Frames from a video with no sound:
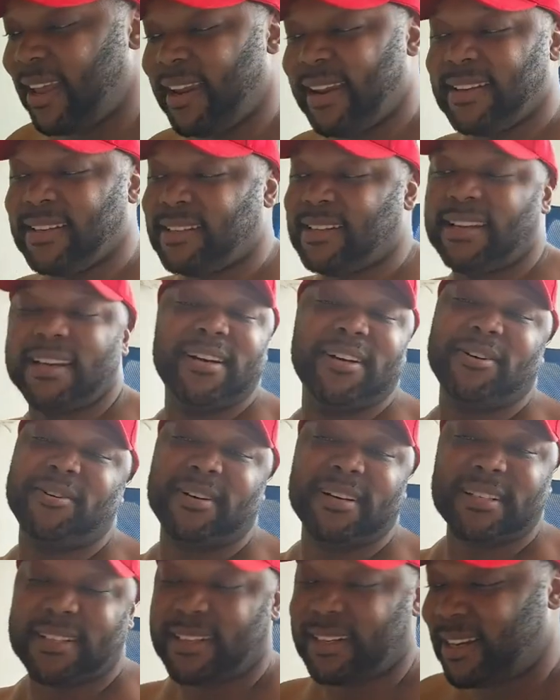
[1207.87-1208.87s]
and it
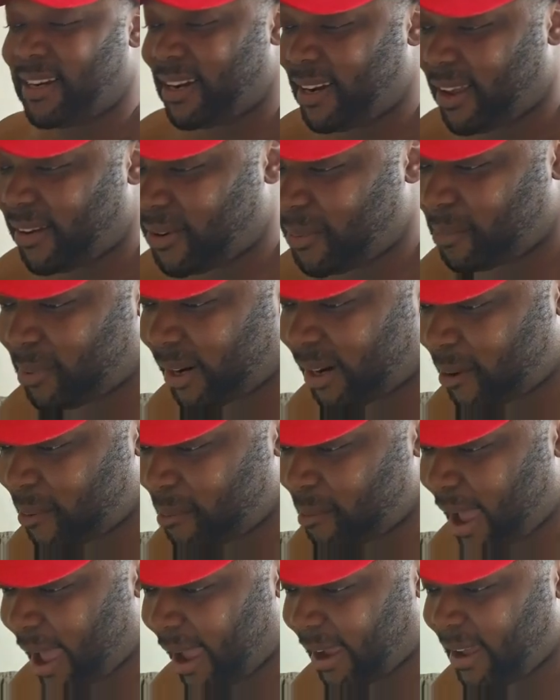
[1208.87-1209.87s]
still wasn't good enough to
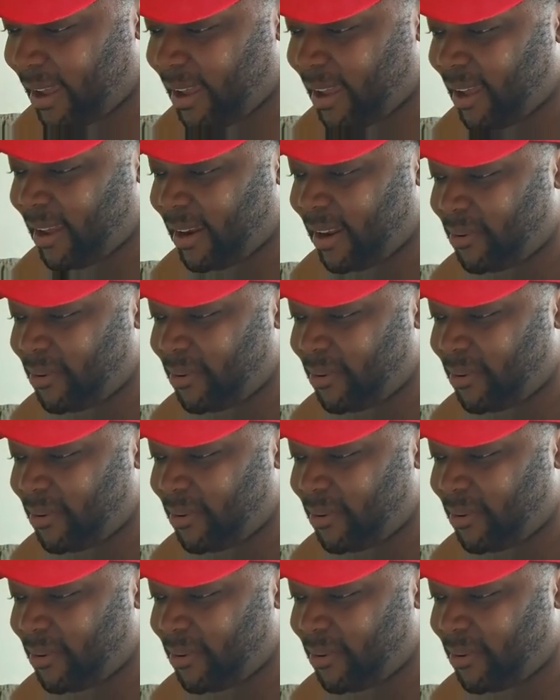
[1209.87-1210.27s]
bring him back.